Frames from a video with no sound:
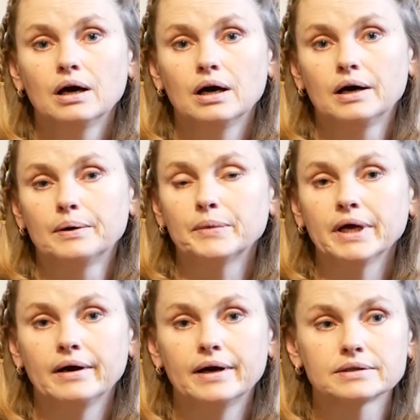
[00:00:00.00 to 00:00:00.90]
My
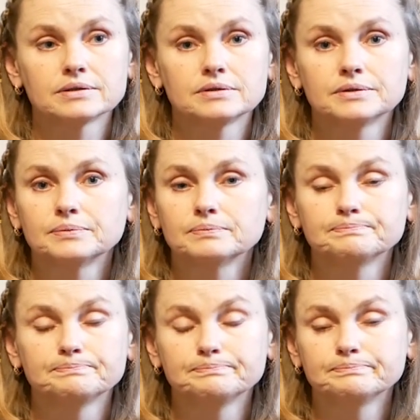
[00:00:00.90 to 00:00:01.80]
heart
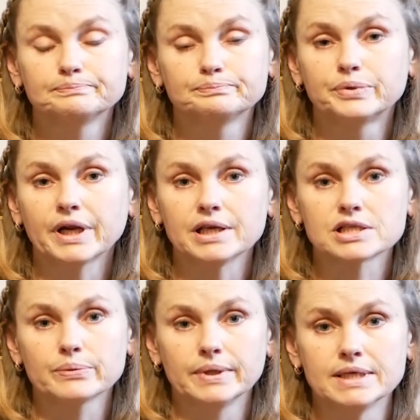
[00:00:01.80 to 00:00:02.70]

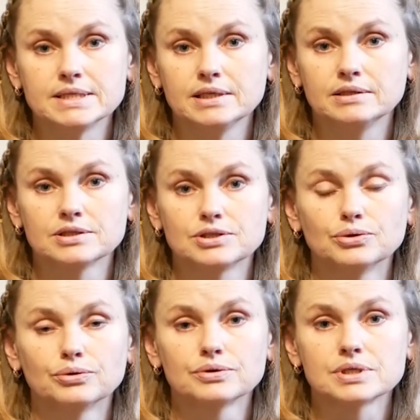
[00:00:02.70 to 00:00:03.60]
breaks when I see these
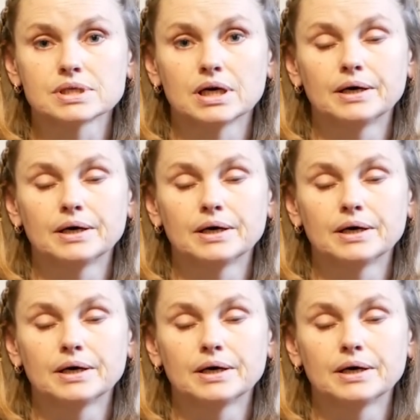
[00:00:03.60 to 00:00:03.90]
dogs.